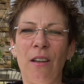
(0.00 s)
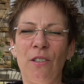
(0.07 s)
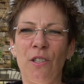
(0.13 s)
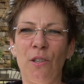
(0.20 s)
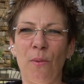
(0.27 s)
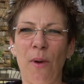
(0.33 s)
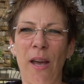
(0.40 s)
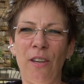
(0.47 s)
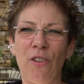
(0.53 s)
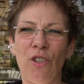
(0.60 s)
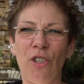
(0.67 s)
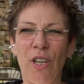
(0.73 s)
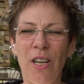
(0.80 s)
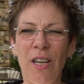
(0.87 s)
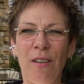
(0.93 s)
do I
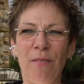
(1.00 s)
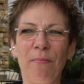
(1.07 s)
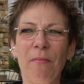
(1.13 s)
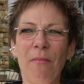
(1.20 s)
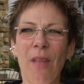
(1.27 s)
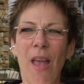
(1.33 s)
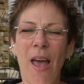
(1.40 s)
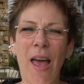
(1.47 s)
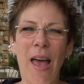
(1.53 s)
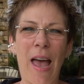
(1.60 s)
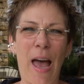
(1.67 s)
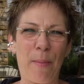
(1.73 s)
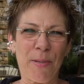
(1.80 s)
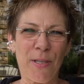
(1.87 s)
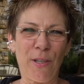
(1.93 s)
cheat?
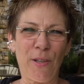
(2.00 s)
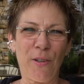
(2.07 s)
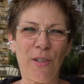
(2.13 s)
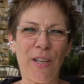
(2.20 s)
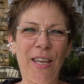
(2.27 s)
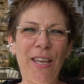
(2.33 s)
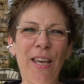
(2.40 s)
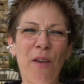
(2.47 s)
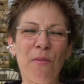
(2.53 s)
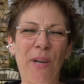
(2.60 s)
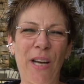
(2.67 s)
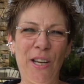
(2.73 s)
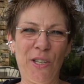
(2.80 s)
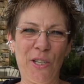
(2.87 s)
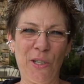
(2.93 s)
Absolutely. And
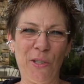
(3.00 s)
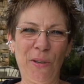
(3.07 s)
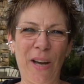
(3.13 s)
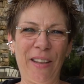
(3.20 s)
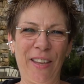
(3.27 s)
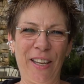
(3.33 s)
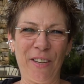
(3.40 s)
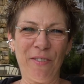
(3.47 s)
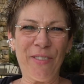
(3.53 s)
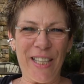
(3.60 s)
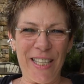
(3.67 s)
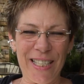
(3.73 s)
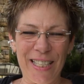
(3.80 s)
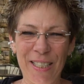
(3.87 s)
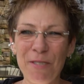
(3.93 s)
when I do, I think of
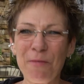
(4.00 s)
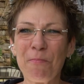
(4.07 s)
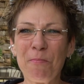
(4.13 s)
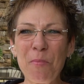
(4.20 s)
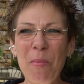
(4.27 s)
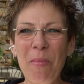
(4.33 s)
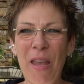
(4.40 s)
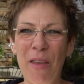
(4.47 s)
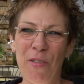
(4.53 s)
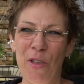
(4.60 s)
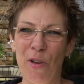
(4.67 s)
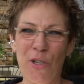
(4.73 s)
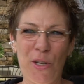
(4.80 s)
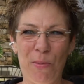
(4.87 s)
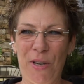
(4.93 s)
Lisa, even
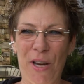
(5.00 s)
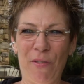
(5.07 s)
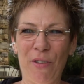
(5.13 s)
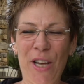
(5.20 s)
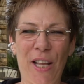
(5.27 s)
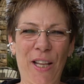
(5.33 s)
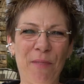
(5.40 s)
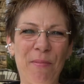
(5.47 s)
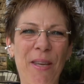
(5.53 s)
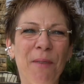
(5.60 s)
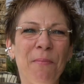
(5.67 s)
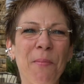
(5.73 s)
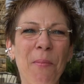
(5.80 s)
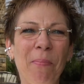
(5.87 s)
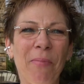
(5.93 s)
though she would never yell at me.
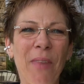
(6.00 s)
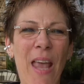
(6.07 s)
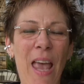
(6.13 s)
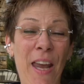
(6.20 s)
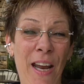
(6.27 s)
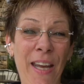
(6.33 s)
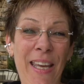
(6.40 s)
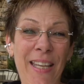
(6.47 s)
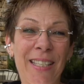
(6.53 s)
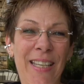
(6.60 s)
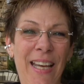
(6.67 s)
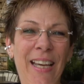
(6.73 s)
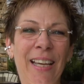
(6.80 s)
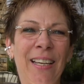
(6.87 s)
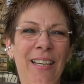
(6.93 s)
And I get
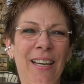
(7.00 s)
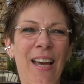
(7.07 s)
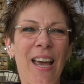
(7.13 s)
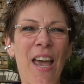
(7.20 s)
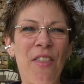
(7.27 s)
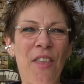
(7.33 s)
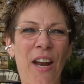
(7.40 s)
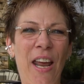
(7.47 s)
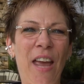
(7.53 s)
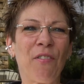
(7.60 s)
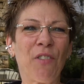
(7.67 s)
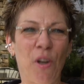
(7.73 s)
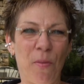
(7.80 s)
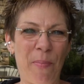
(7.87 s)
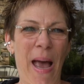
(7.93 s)
sick, and then I have
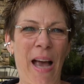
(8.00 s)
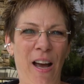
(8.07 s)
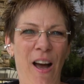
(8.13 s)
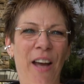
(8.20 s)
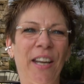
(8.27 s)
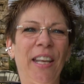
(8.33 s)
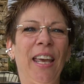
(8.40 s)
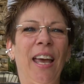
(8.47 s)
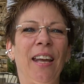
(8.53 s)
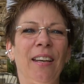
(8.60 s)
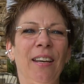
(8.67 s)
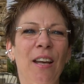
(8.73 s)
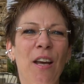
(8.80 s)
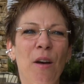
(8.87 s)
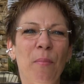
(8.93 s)
to go back on again.
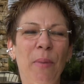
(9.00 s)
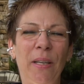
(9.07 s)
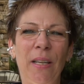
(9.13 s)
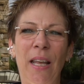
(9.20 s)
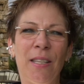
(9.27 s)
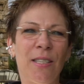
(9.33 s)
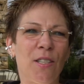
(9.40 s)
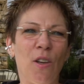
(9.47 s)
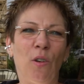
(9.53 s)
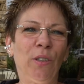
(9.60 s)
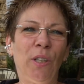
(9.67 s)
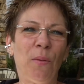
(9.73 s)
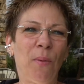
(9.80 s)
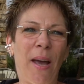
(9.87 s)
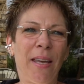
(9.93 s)
But it's the
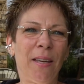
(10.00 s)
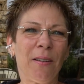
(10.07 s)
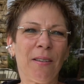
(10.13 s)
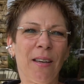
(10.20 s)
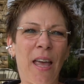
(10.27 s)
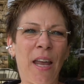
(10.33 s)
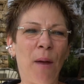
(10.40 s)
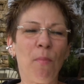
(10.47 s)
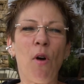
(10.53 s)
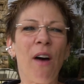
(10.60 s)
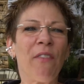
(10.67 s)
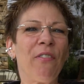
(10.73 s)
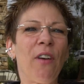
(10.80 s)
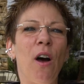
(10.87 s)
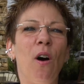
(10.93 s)
only way. And I'm
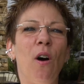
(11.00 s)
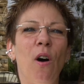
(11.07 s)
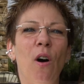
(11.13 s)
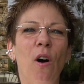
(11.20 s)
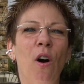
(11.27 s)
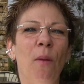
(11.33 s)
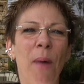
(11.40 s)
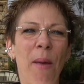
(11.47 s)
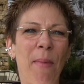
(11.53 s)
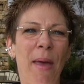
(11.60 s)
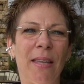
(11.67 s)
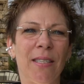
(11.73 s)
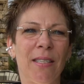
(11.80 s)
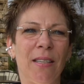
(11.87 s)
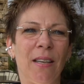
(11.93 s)
off all my
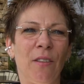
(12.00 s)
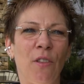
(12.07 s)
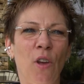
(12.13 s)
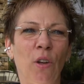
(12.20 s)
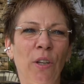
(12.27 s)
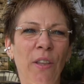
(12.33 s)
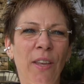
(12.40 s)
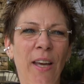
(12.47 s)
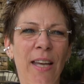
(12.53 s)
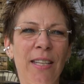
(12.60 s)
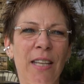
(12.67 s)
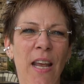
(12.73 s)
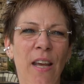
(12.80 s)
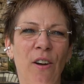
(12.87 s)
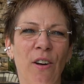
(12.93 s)
meds. The only thing I
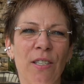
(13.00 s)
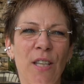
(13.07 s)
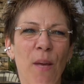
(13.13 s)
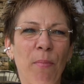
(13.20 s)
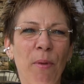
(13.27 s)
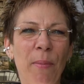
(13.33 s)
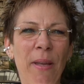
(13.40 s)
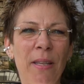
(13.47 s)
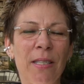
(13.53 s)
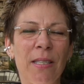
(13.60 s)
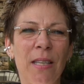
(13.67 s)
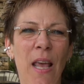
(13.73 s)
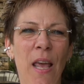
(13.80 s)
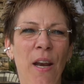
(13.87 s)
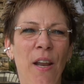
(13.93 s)
take are
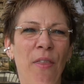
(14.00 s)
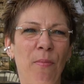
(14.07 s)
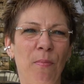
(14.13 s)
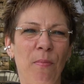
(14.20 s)
supplements and a